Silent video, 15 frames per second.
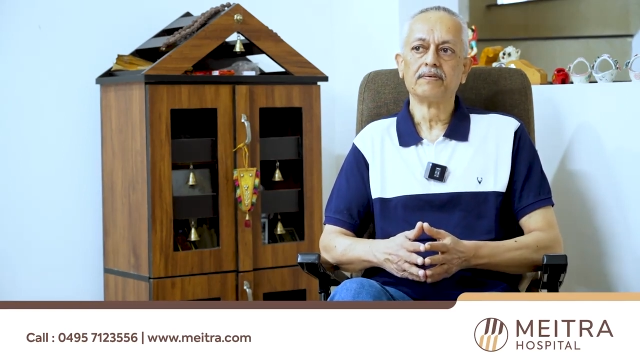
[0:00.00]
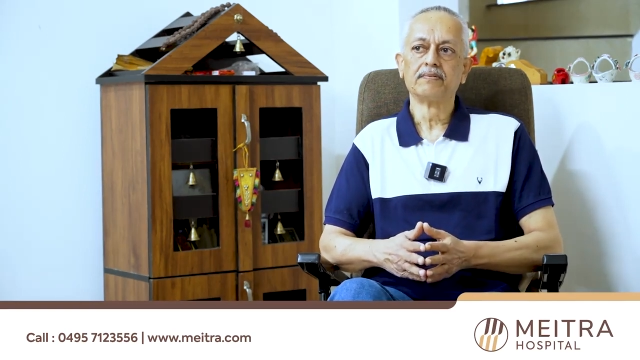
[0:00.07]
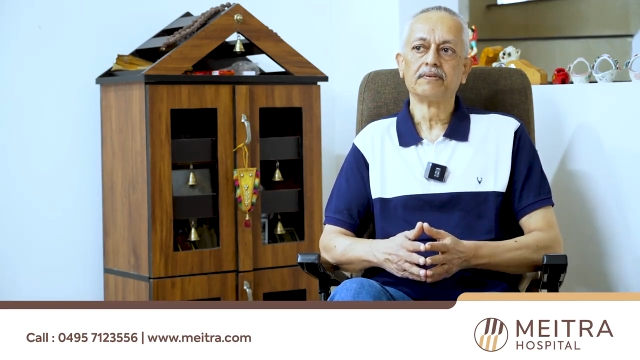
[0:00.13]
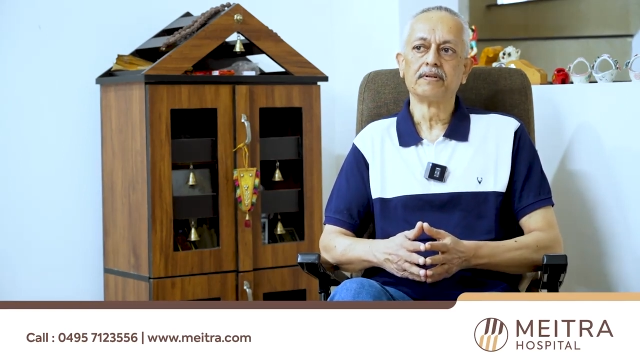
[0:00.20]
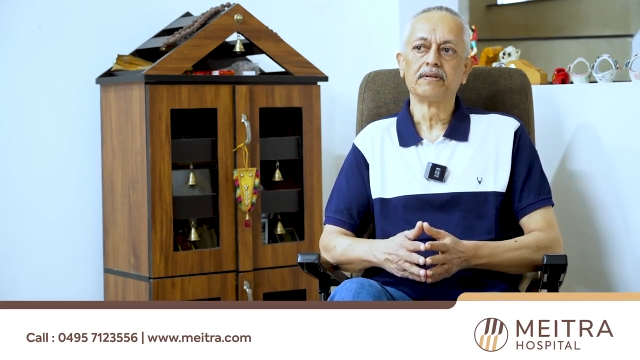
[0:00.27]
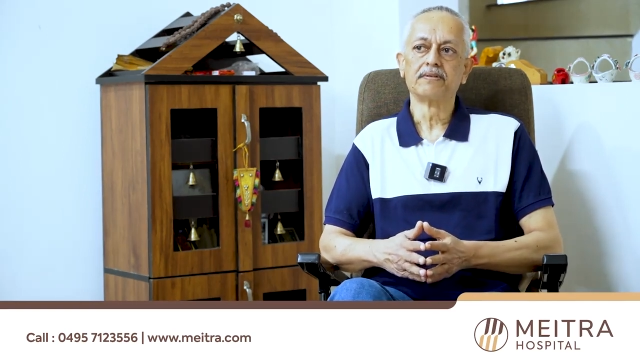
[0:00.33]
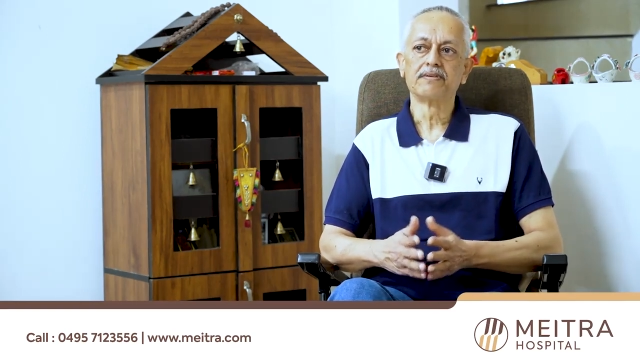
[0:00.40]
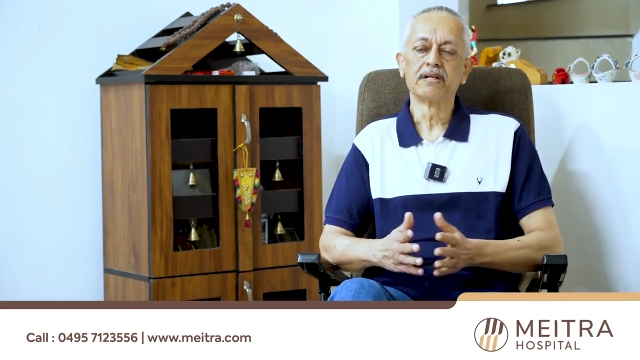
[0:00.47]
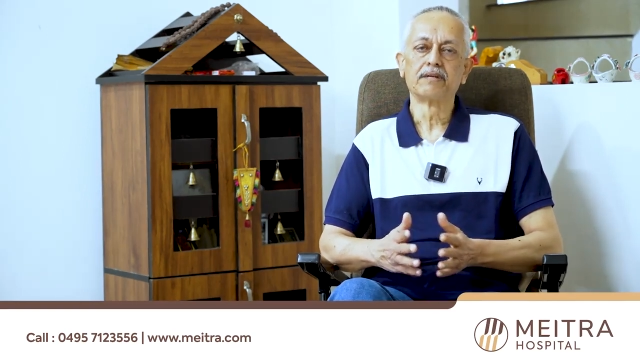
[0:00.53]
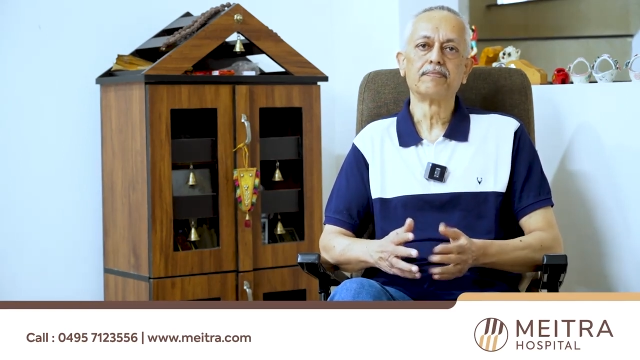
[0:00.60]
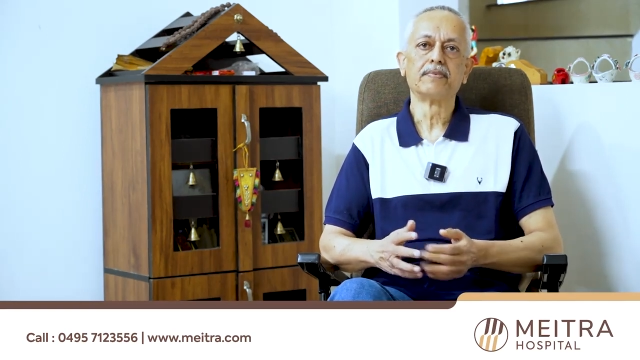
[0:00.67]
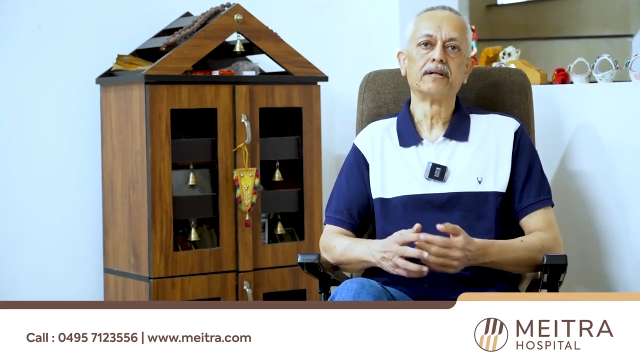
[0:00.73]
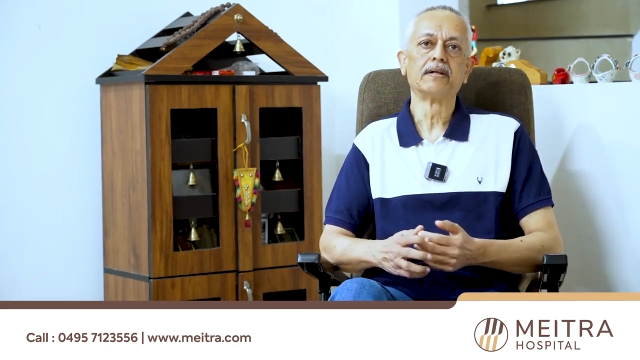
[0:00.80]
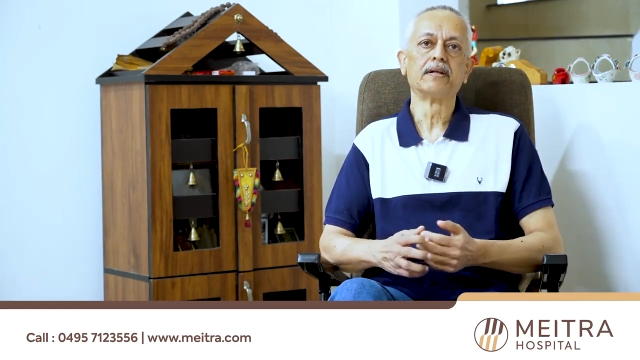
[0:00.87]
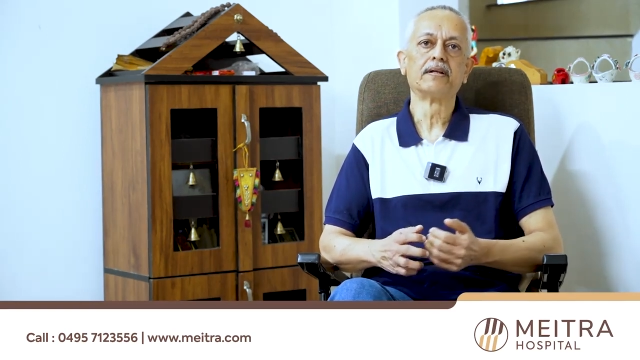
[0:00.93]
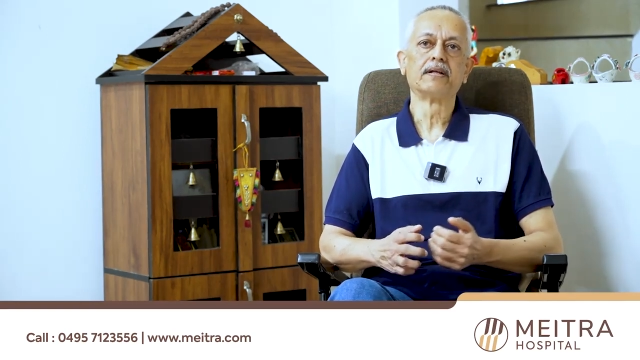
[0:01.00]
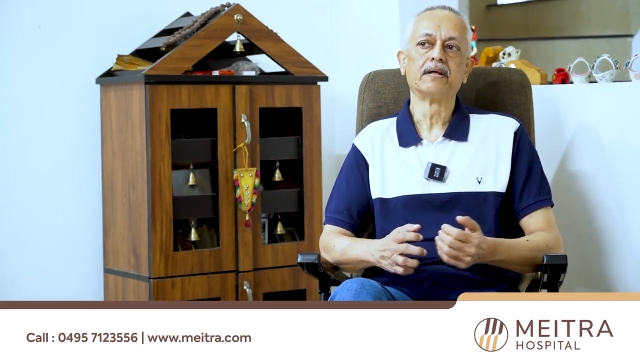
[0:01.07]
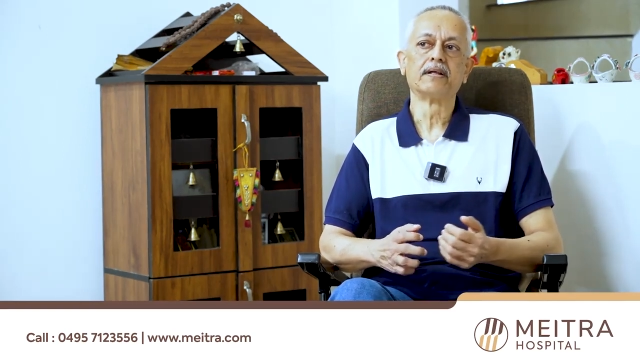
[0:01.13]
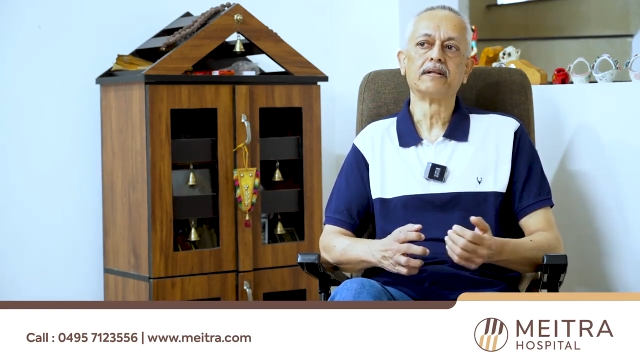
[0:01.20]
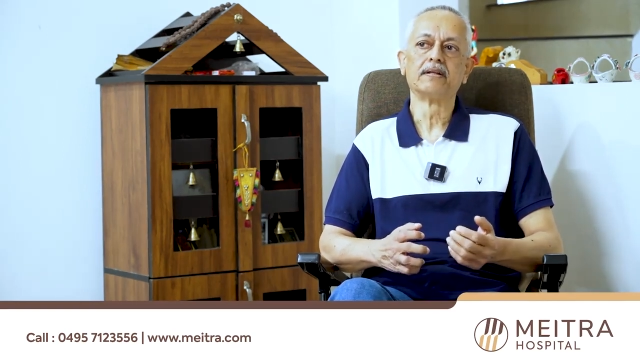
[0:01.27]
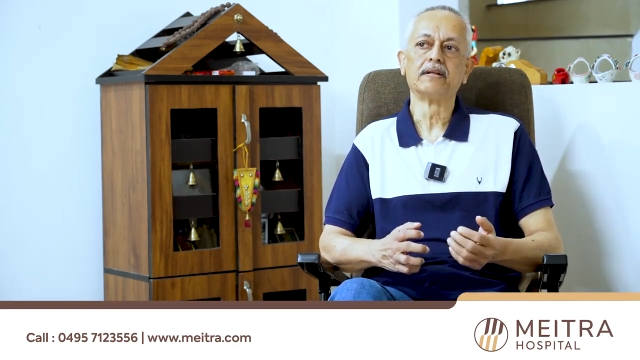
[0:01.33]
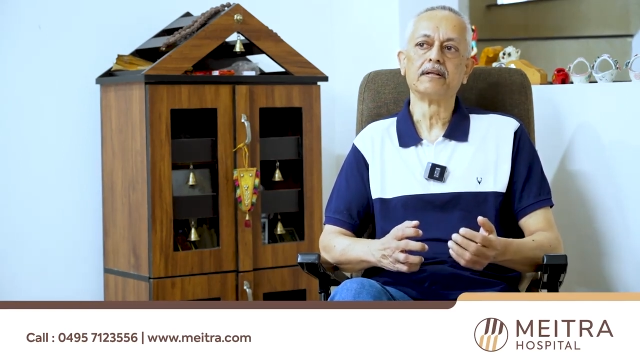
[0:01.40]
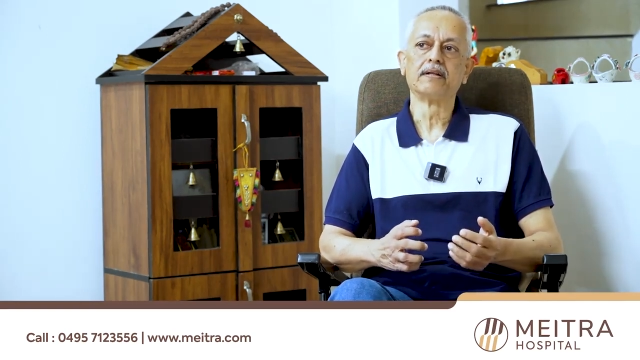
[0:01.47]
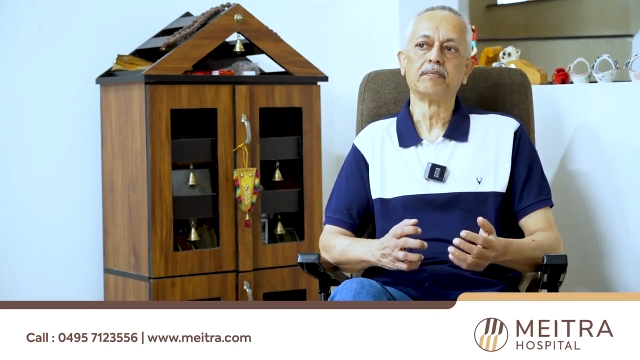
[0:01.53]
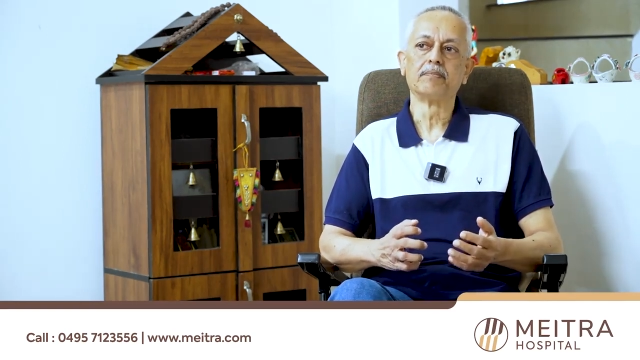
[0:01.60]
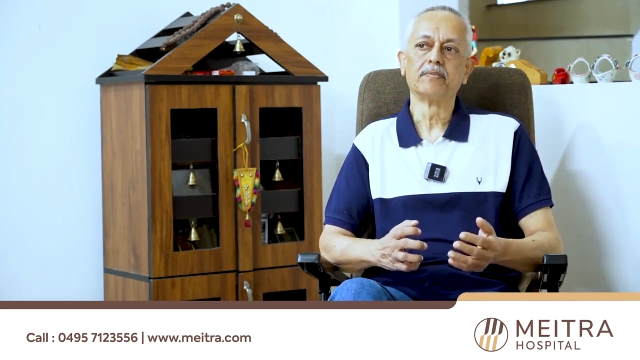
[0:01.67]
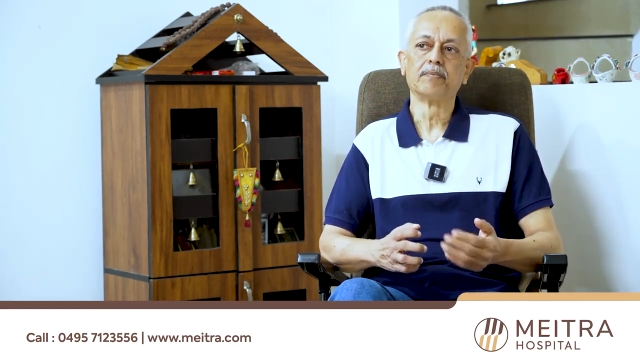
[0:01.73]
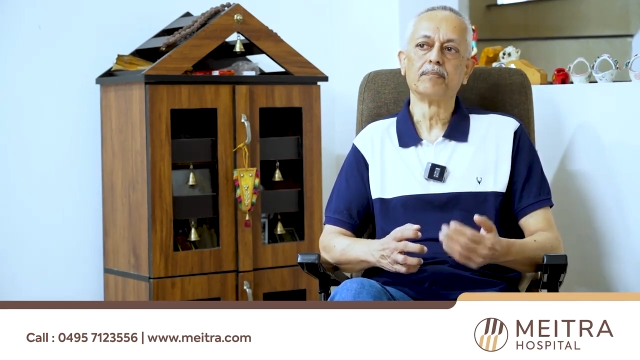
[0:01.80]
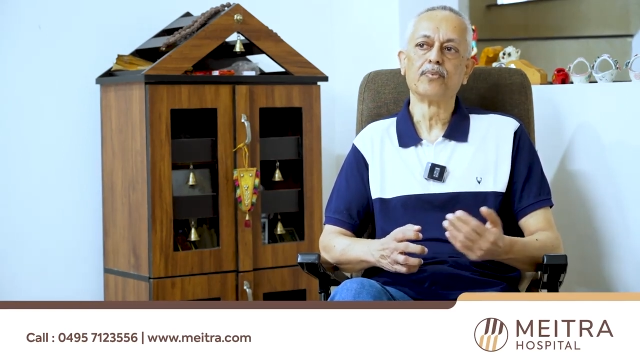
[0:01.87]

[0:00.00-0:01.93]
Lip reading: the treatment and the